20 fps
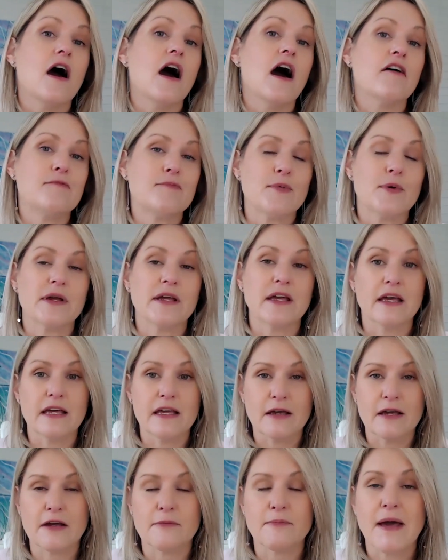of
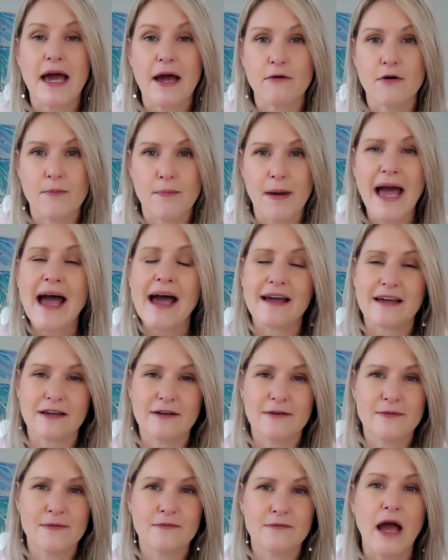bringing power back,
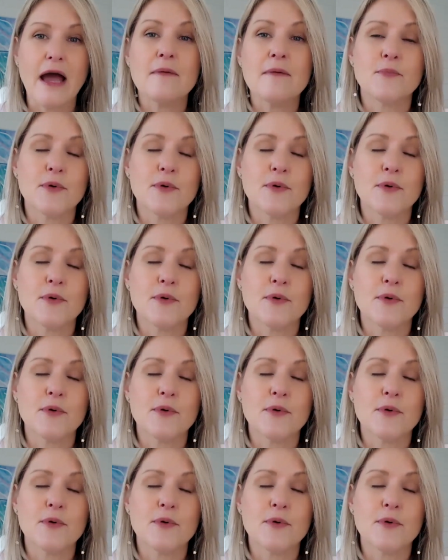right?